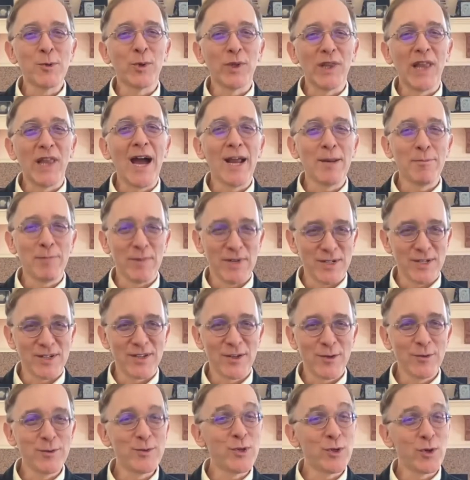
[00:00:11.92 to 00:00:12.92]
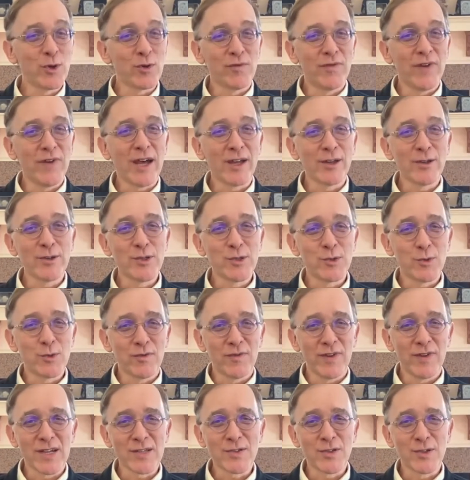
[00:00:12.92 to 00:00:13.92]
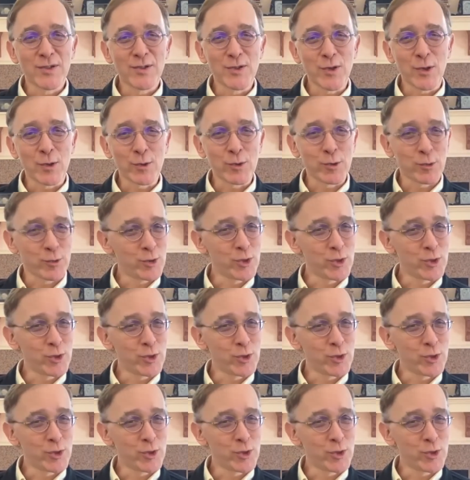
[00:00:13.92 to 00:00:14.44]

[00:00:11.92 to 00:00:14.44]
to Alignment, using your values to invest in social